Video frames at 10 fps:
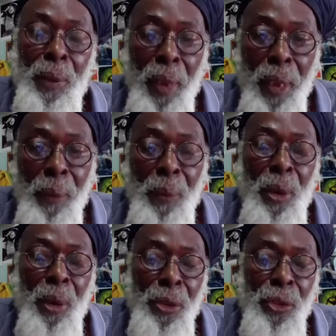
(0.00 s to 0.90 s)

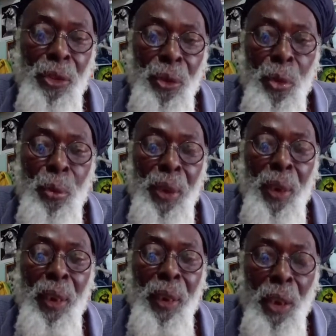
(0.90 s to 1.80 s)

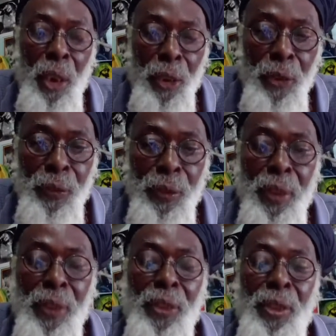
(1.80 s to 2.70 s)
Time-consuming
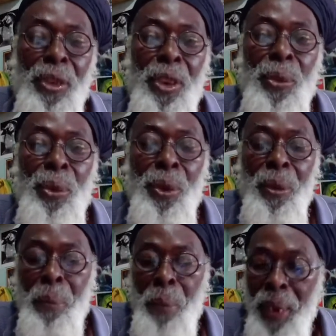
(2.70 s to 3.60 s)
conflicts such as
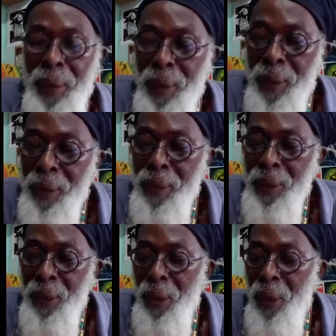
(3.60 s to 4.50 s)
word
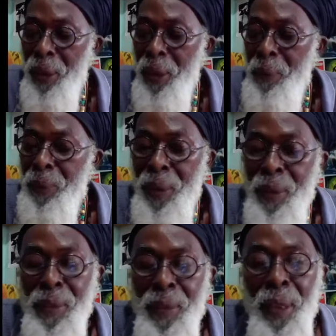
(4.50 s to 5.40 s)
battles and all them
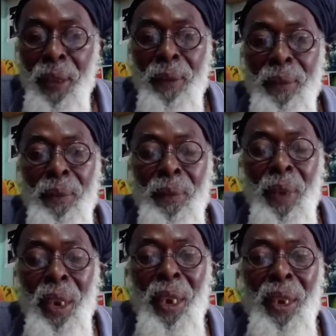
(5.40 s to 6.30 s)
things there.
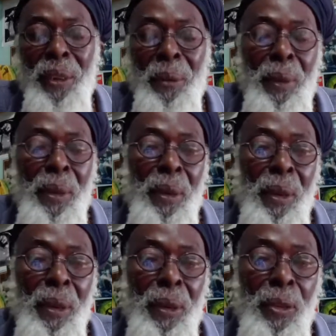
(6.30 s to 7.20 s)
Argument
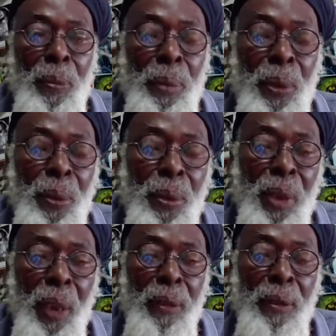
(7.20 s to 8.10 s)
and dispute
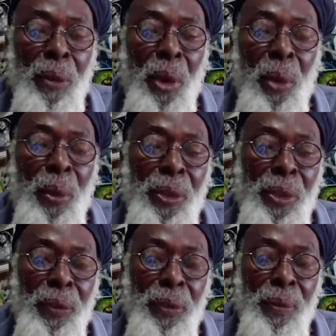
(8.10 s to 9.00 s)
and hours.